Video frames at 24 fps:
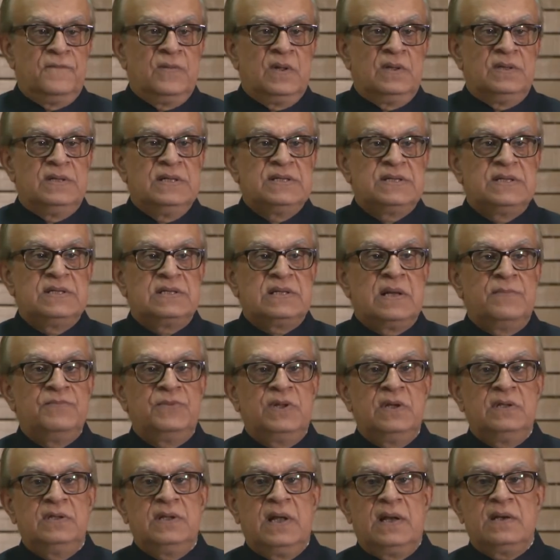This is
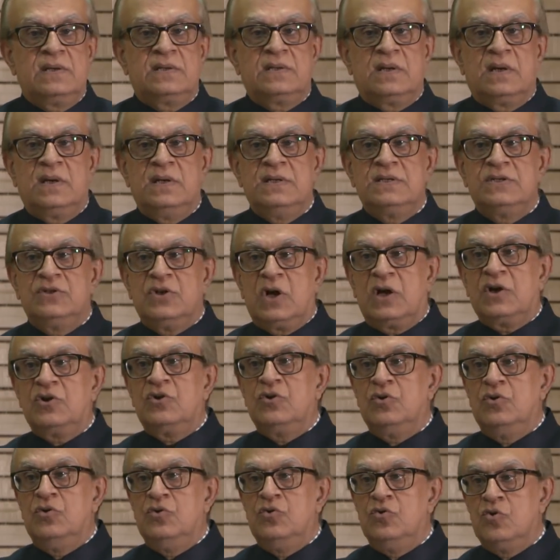something that is not
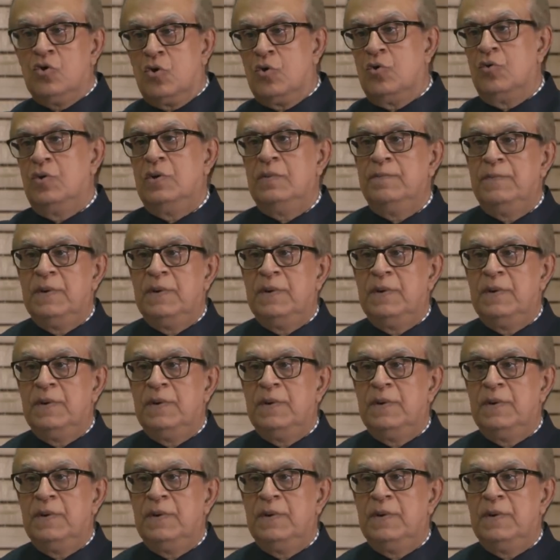known.